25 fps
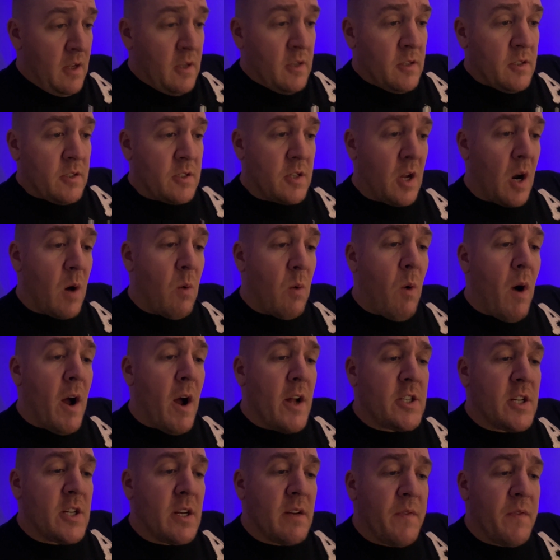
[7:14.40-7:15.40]
start
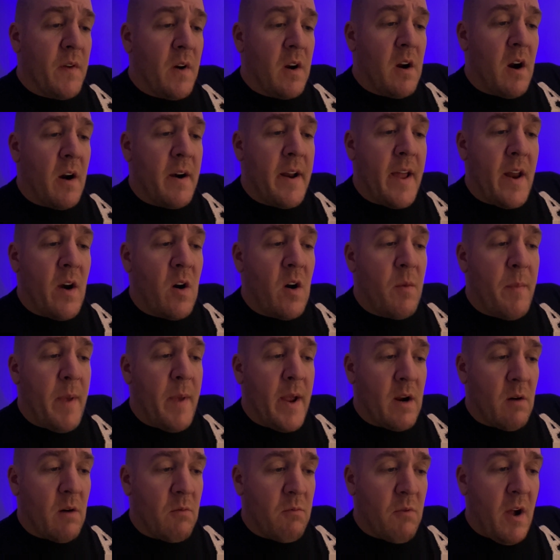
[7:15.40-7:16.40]
watching for Cardano to
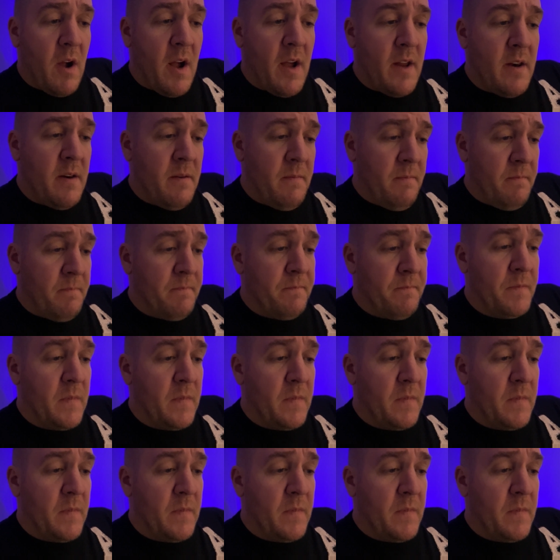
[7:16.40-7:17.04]
make a run.